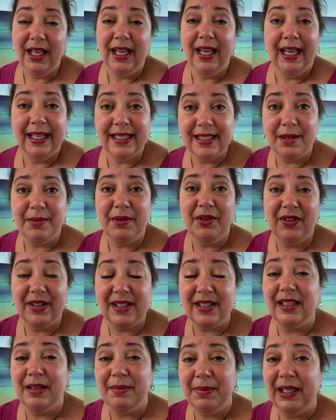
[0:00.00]
And some of it's
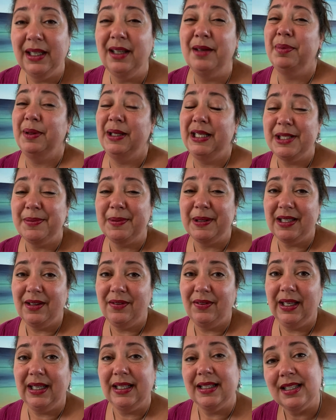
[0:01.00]
going to be company
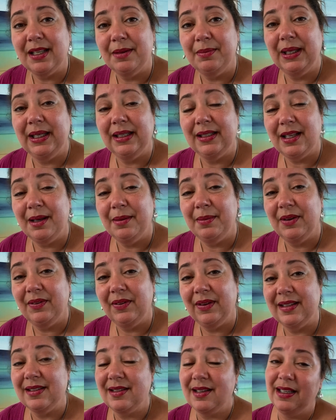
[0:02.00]
specific and some, some of
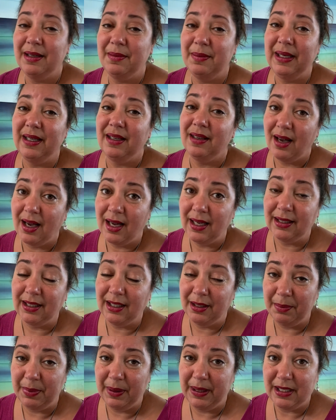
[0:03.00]
it's going to be
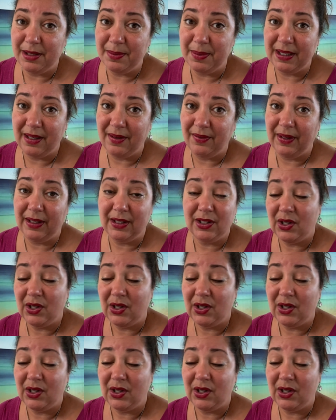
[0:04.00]
non-company specific.